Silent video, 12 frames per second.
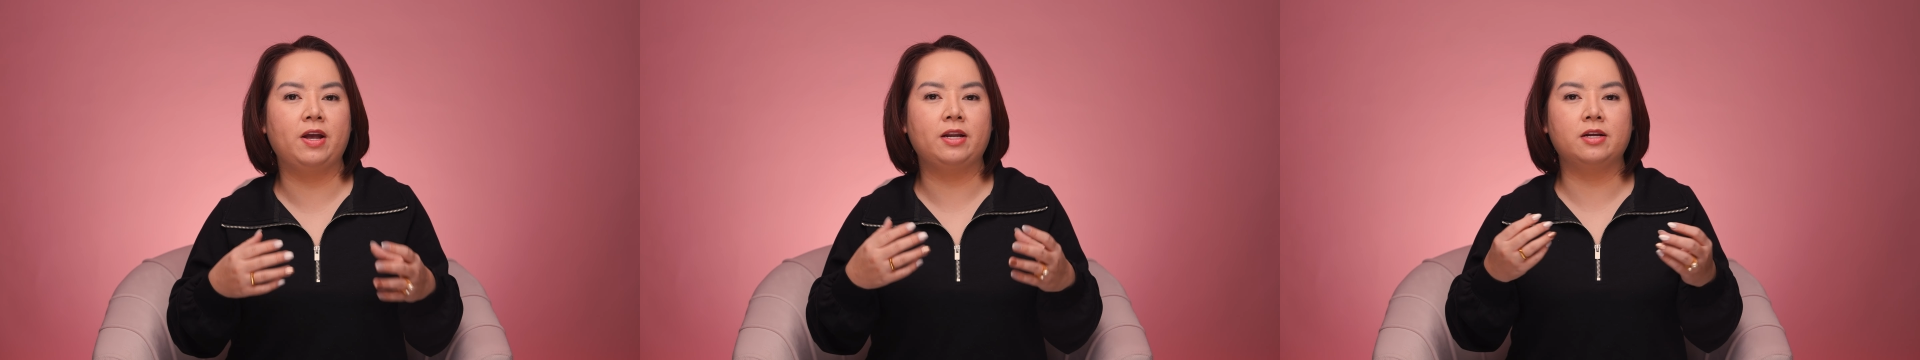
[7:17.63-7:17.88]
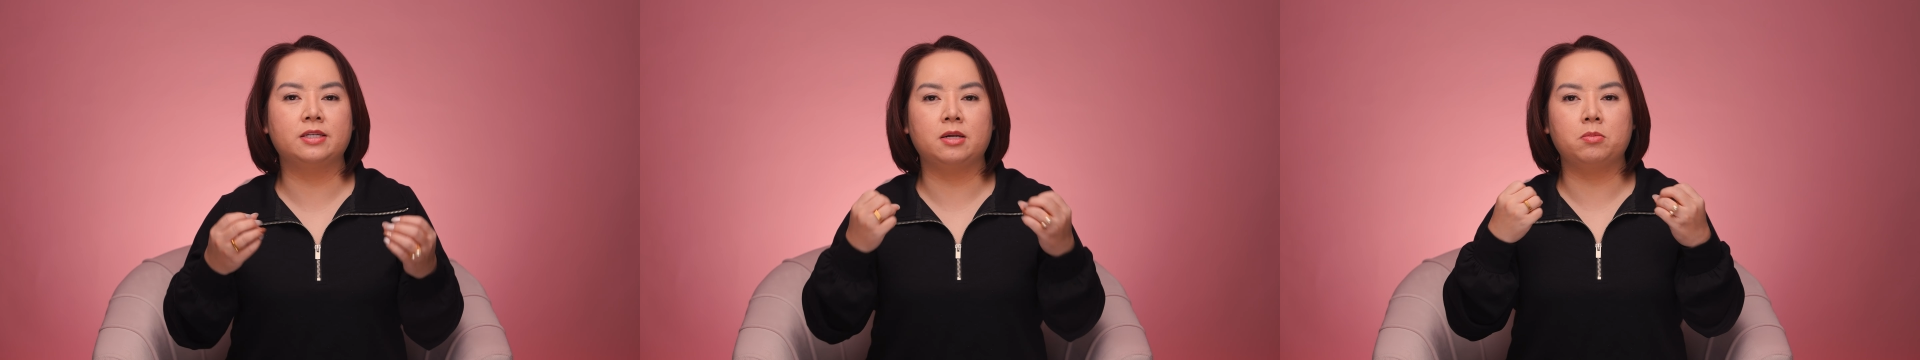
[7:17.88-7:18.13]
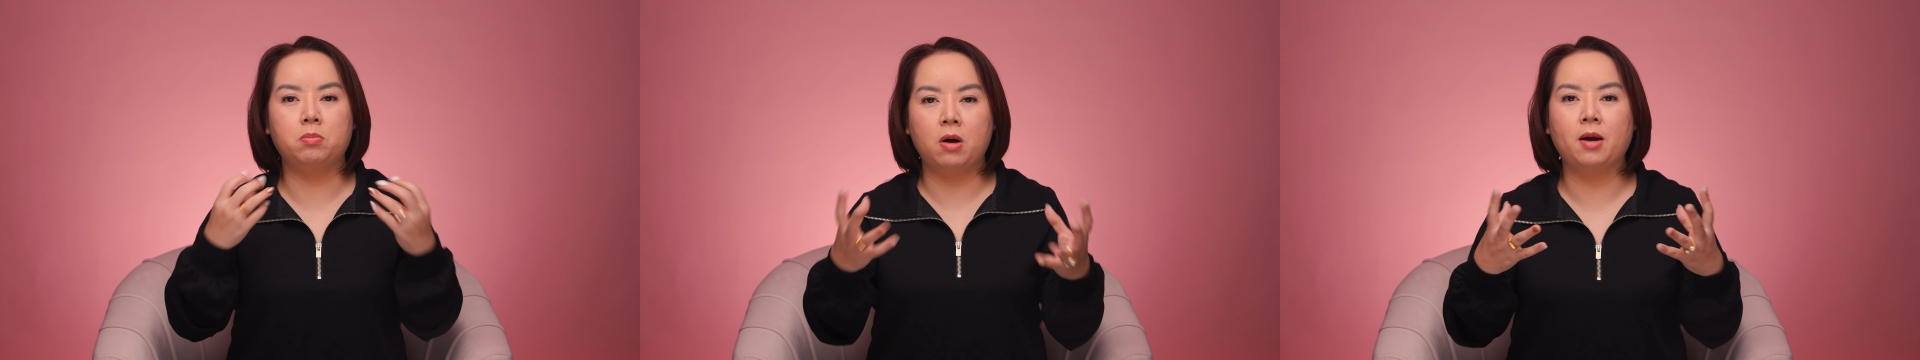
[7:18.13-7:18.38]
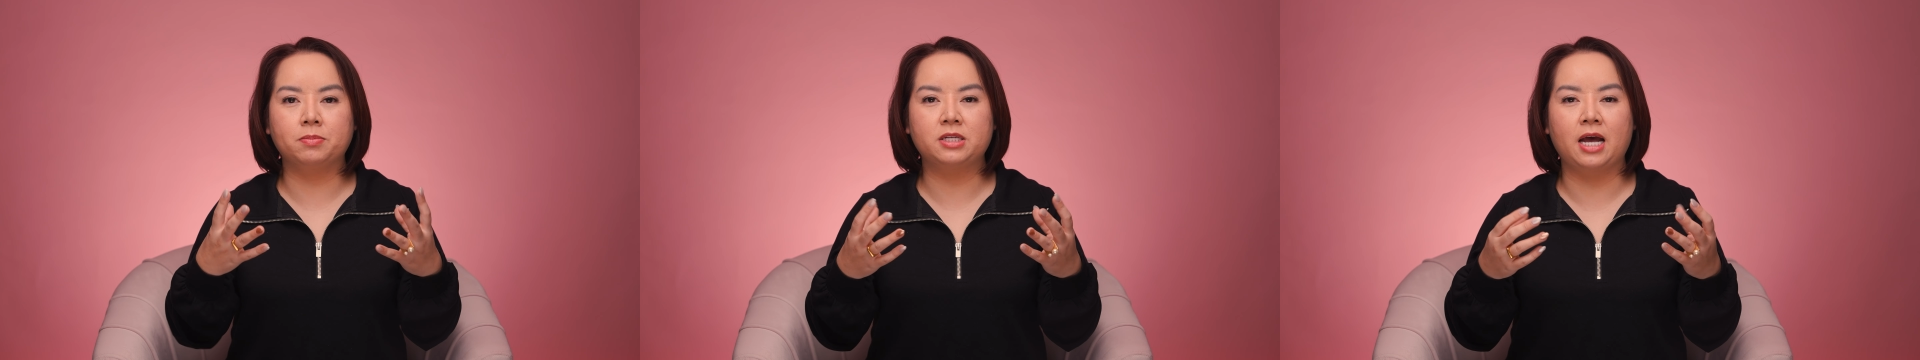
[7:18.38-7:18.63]
it doesn't
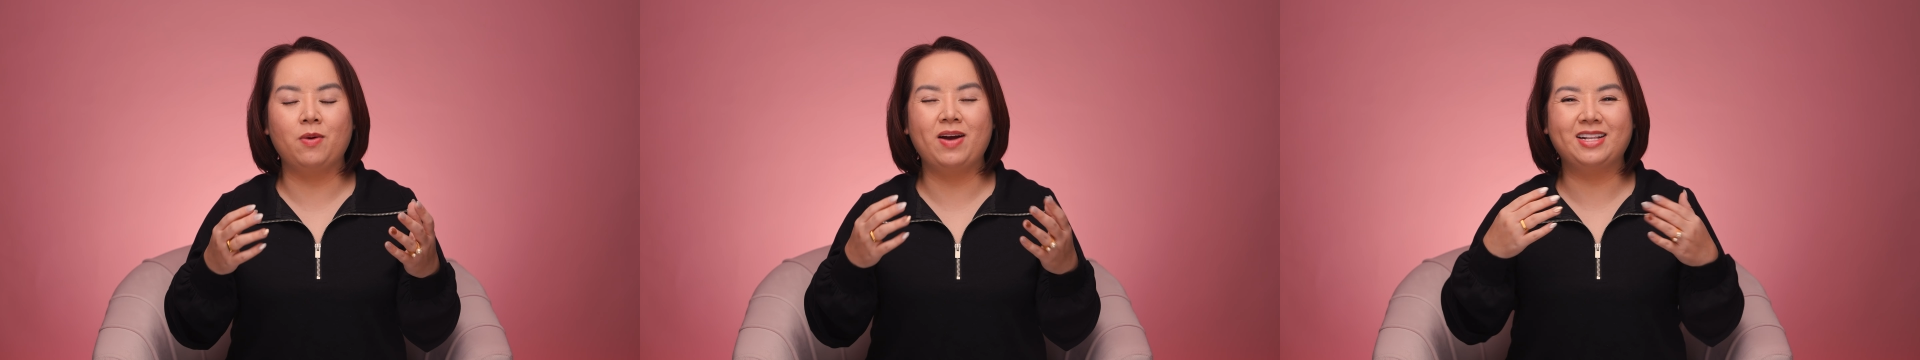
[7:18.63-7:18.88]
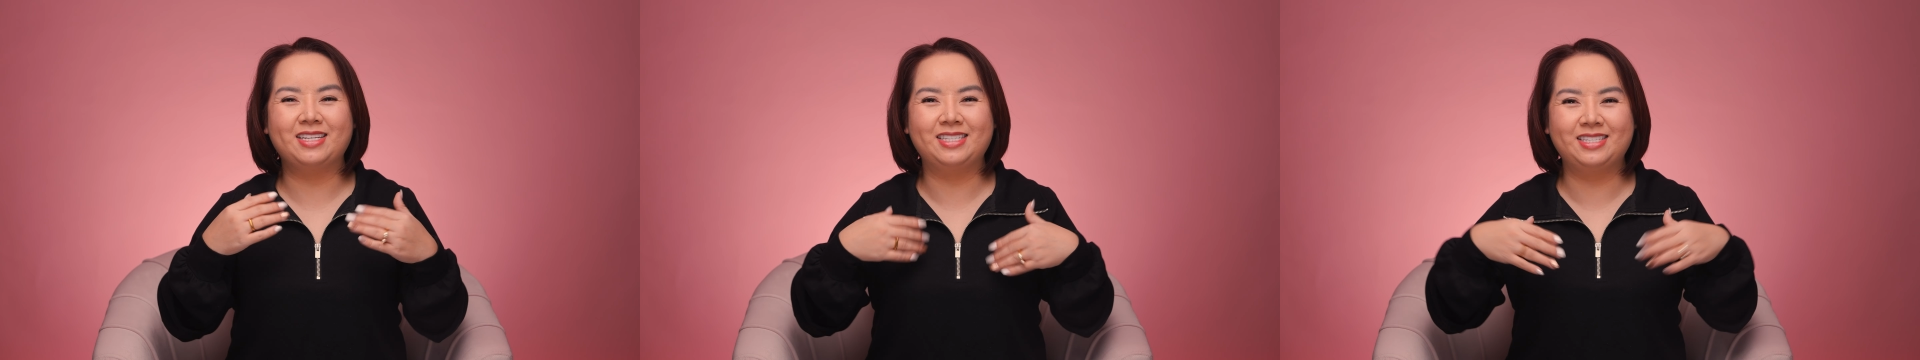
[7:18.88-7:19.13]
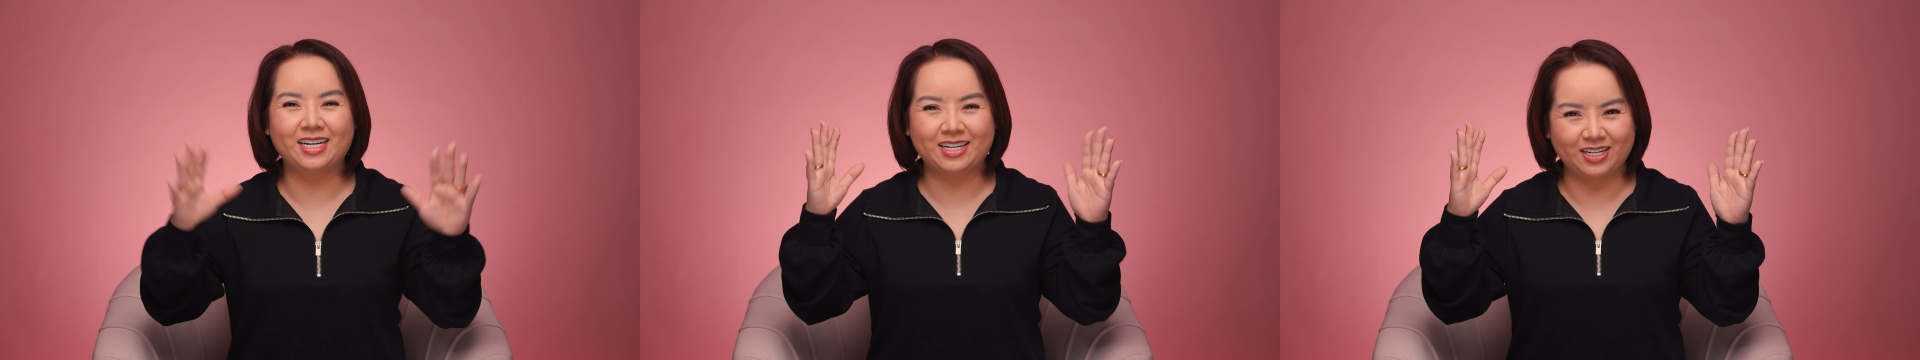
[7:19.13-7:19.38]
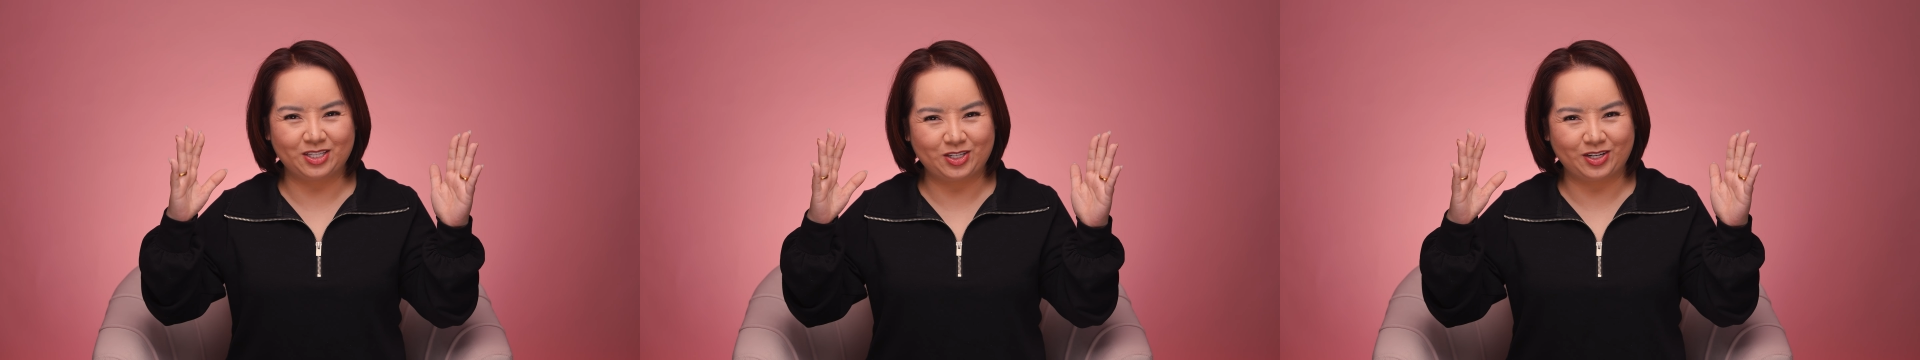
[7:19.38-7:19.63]
pop out and
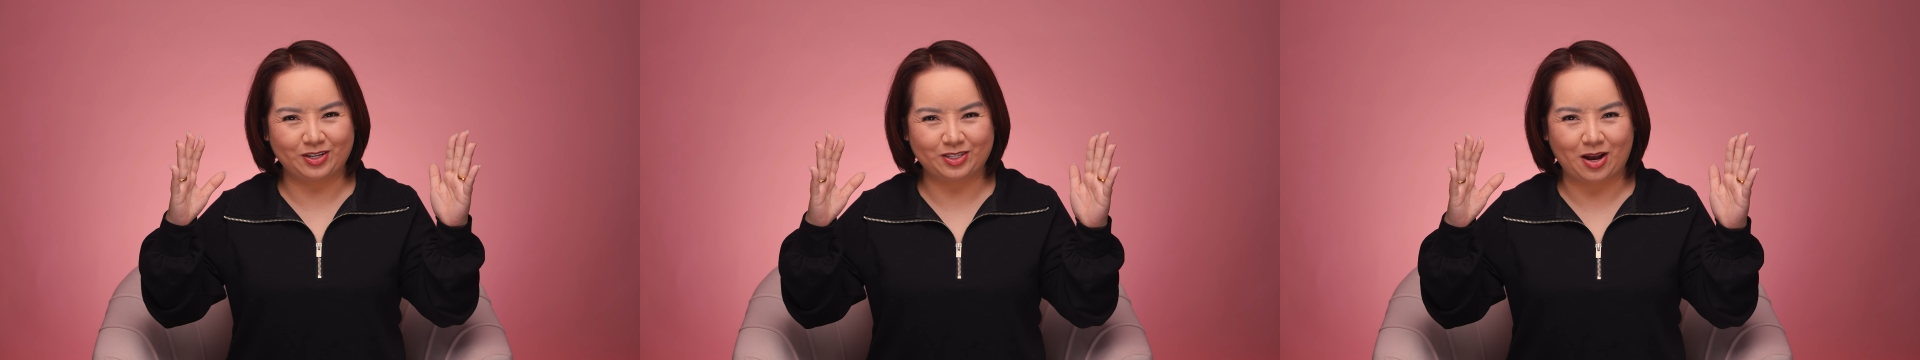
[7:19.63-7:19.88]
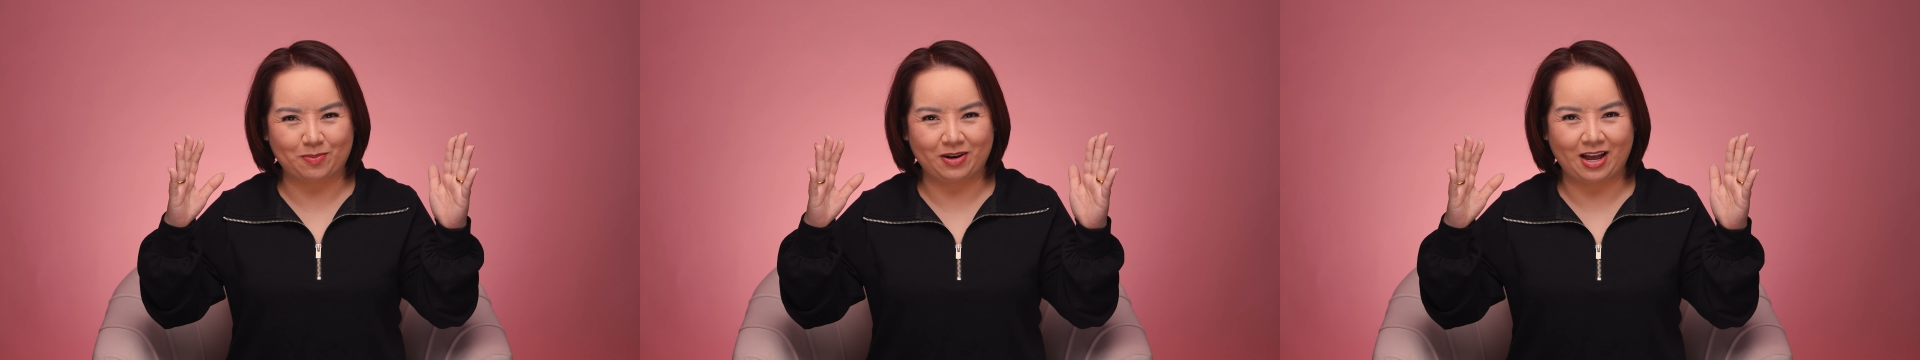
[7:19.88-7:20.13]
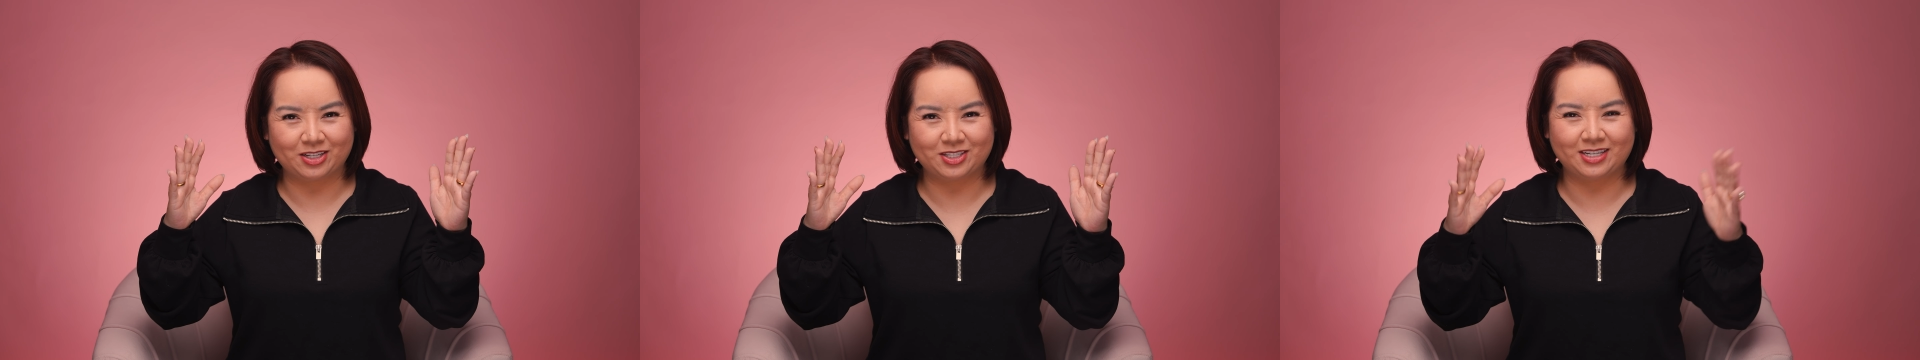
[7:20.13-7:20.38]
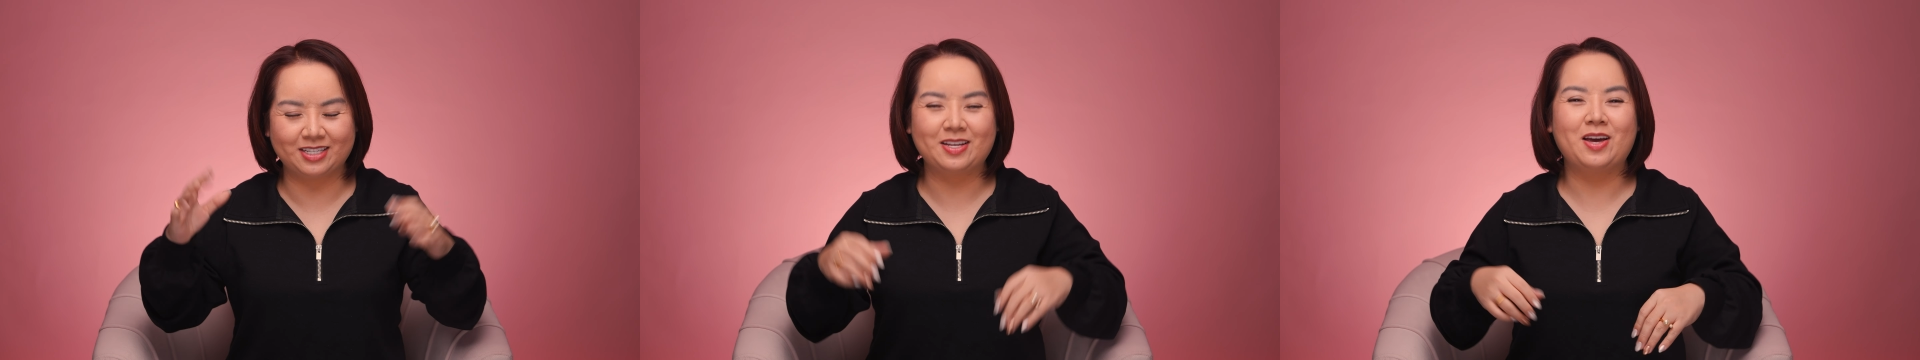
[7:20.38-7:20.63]
stick to the top
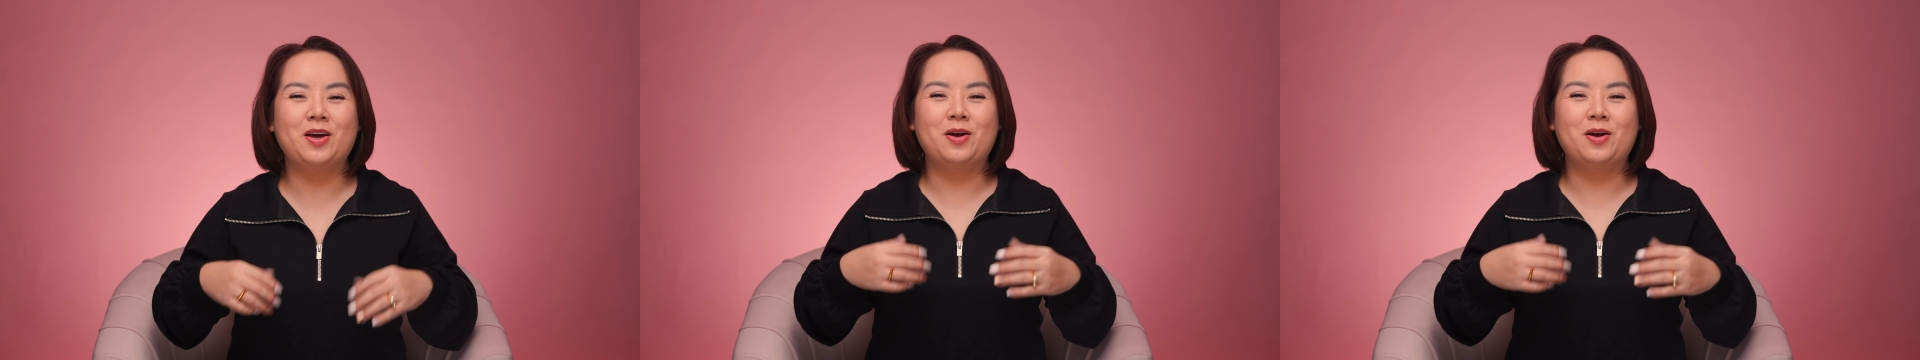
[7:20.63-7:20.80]
lashes,